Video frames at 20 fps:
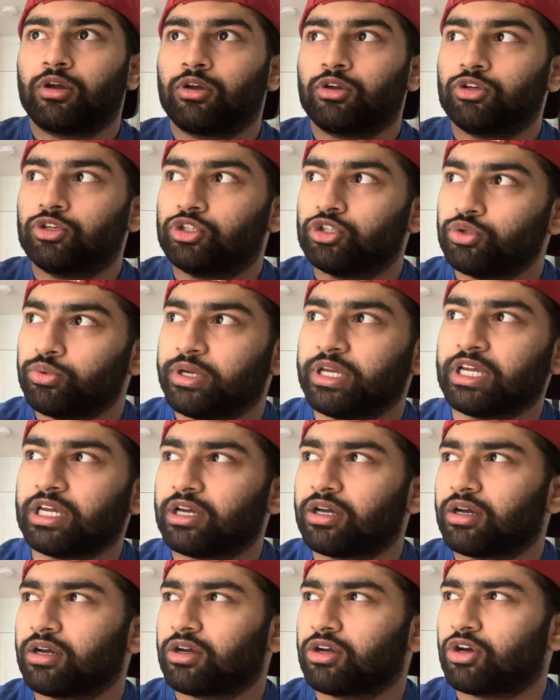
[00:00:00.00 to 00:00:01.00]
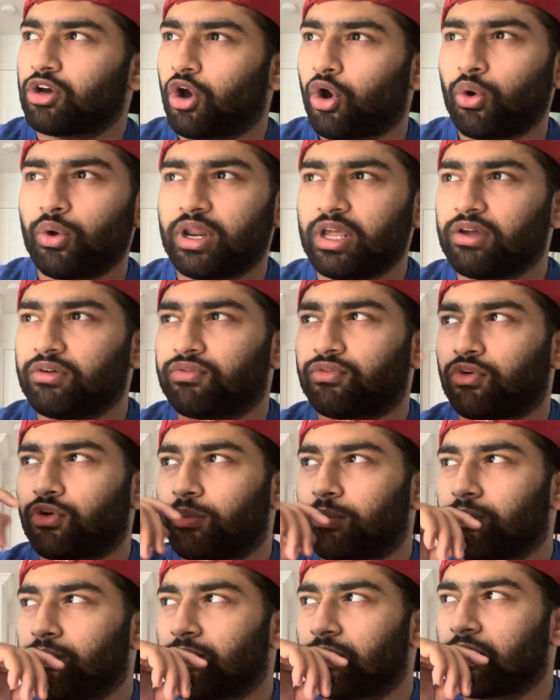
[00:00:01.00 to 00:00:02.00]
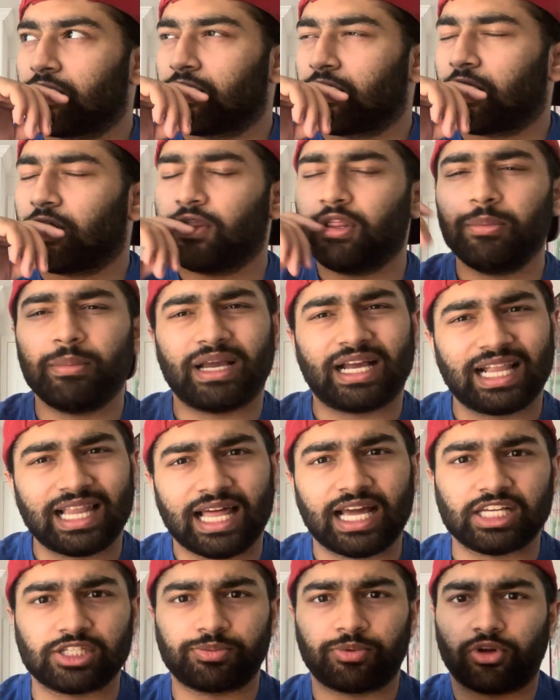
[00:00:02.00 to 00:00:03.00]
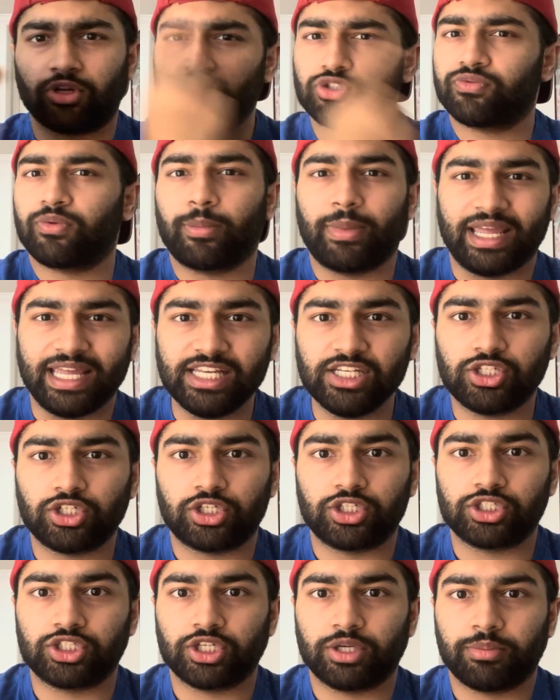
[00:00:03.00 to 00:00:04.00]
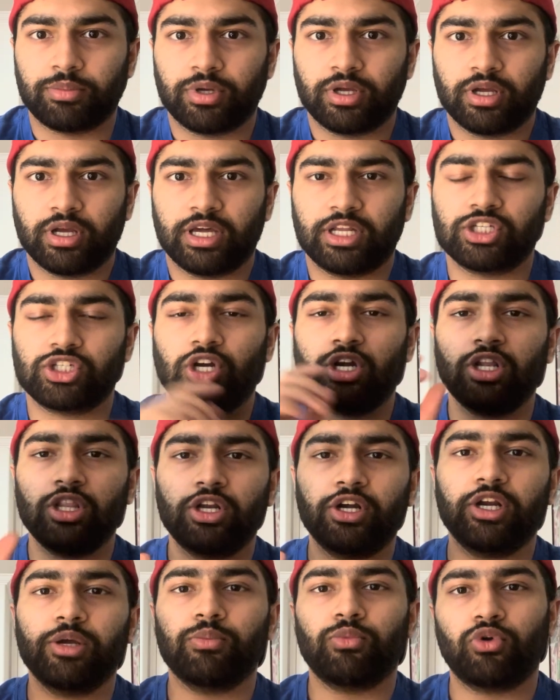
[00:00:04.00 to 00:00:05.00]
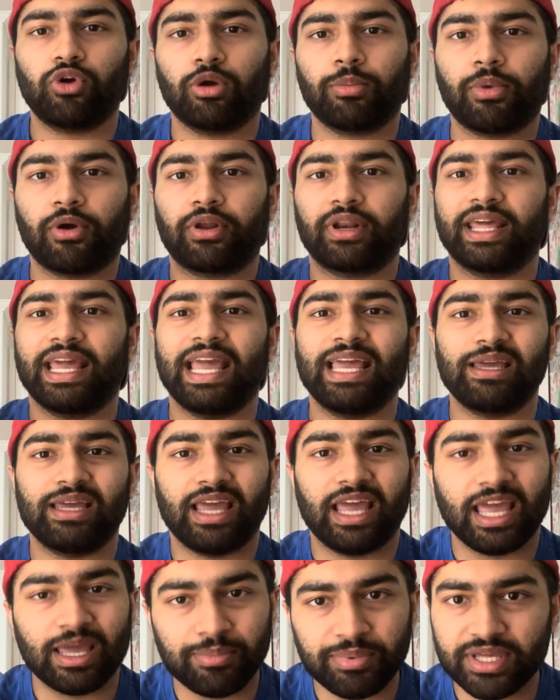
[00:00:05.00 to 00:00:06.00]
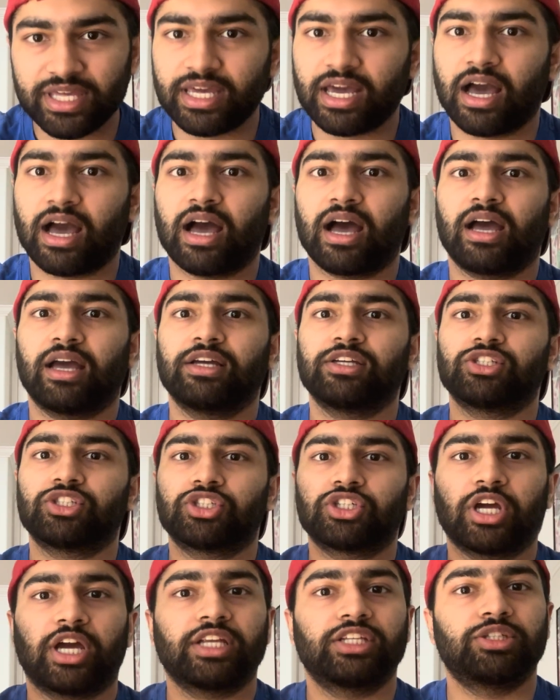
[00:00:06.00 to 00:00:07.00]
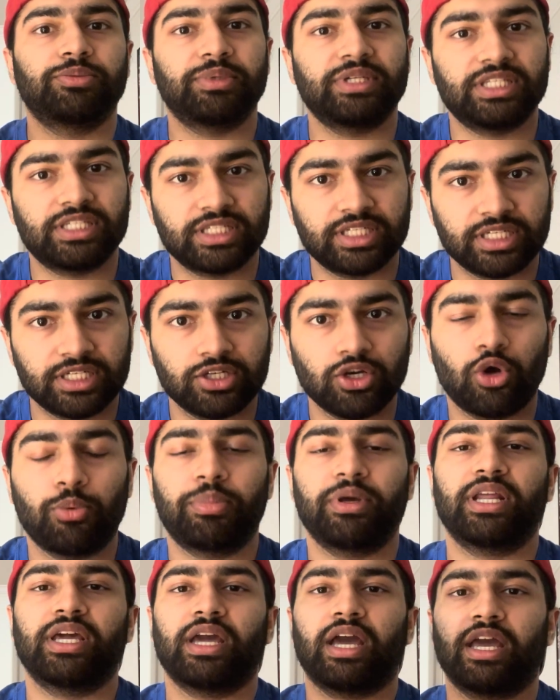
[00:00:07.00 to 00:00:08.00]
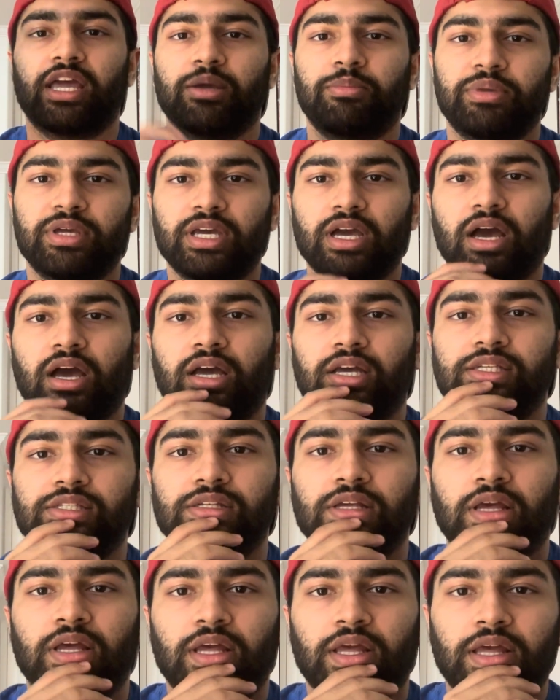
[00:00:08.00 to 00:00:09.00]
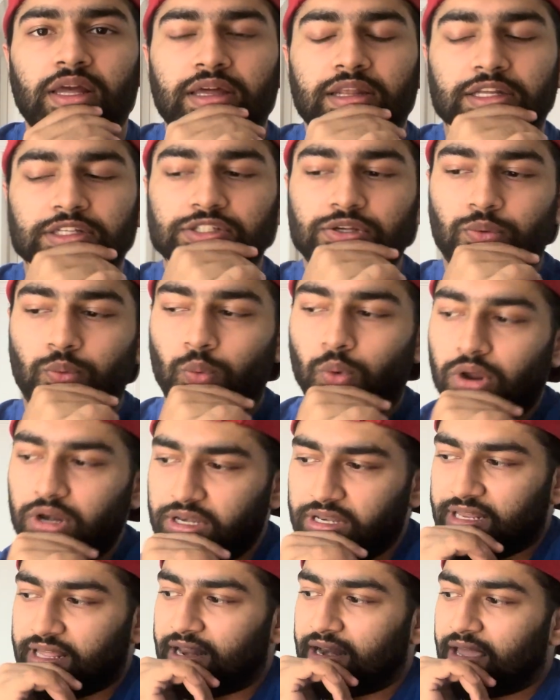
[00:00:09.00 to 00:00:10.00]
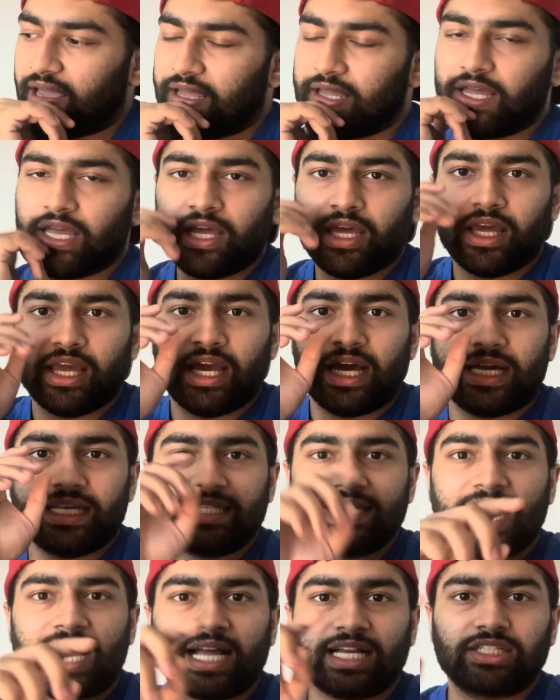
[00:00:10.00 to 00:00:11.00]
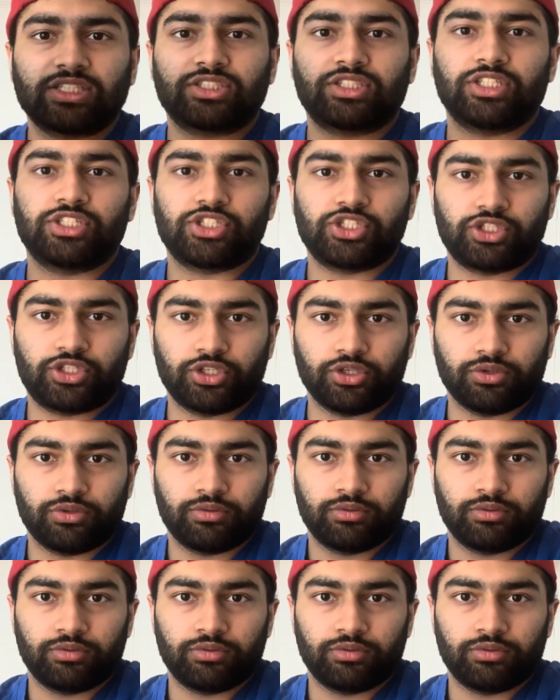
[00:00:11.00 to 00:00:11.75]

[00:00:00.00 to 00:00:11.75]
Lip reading: doing coding for not only my class, but also for my internship. And I started learning more about APIs, ChatGPT, OpenAI APIs. And I said, what can I attach this to?